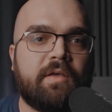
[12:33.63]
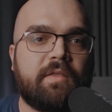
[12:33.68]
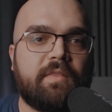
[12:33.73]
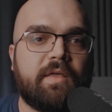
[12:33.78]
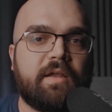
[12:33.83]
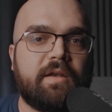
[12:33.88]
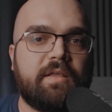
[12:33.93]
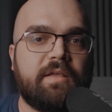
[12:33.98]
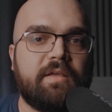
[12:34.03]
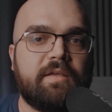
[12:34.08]

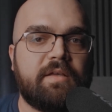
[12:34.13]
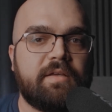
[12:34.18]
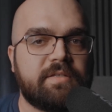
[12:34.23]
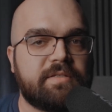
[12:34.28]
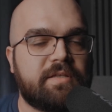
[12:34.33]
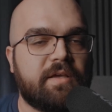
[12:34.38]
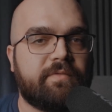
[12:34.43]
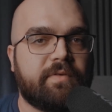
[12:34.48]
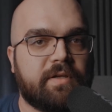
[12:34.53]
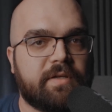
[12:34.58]
that he is
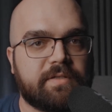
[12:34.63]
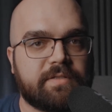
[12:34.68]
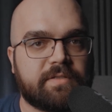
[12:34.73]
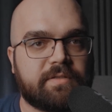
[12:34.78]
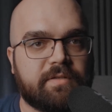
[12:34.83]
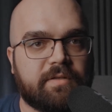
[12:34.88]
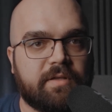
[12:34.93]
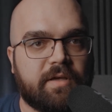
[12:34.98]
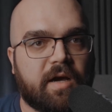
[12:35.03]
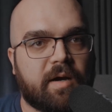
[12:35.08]
giving us
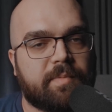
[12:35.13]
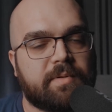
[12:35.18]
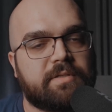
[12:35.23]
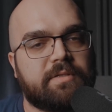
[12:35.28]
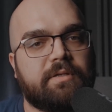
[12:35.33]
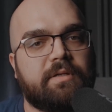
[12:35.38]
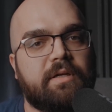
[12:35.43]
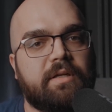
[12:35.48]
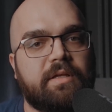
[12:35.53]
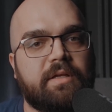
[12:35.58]
the
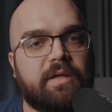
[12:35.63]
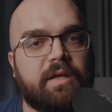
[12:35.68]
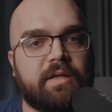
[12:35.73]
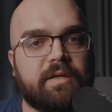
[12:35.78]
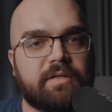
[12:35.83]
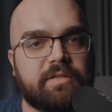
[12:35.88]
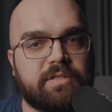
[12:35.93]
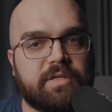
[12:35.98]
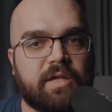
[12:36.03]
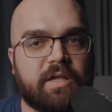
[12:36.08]
opportunity and
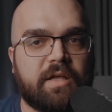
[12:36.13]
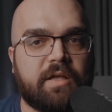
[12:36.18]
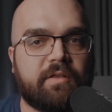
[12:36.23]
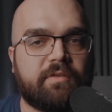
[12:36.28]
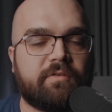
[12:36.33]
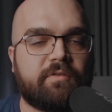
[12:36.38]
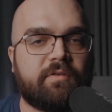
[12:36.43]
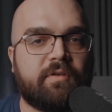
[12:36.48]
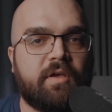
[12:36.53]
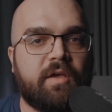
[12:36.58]
a
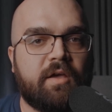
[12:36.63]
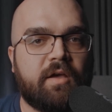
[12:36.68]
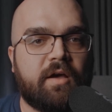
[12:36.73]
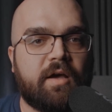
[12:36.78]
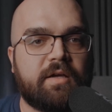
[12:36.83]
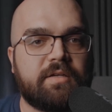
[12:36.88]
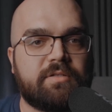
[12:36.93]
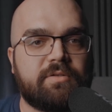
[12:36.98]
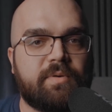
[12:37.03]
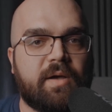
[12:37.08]
chance
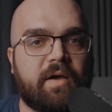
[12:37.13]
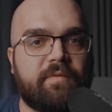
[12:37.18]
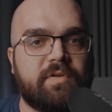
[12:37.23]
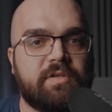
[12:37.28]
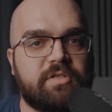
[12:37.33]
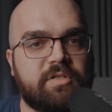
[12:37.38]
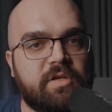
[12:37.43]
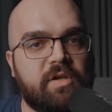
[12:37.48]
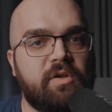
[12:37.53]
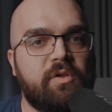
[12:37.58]
to have a
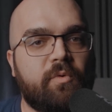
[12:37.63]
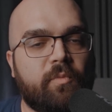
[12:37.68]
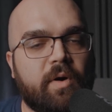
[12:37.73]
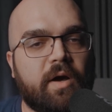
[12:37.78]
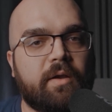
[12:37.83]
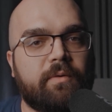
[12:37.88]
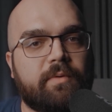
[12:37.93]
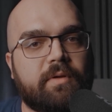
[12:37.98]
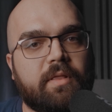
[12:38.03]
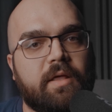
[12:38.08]

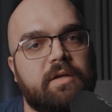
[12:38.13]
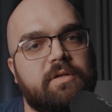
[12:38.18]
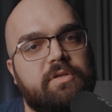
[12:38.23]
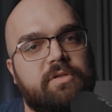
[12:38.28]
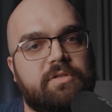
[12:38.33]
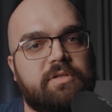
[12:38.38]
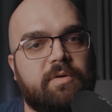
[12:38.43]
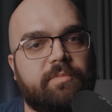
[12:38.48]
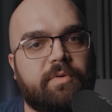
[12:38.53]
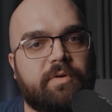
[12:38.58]
genuine
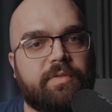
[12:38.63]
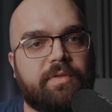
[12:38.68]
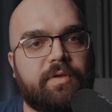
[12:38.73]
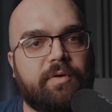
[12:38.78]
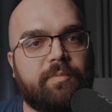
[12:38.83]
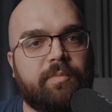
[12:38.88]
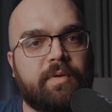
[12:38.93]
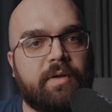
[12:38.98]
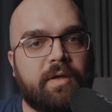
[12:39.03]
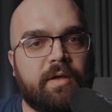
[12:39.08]
relationship with
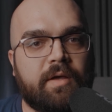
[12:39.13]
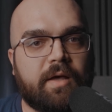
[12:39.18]
him.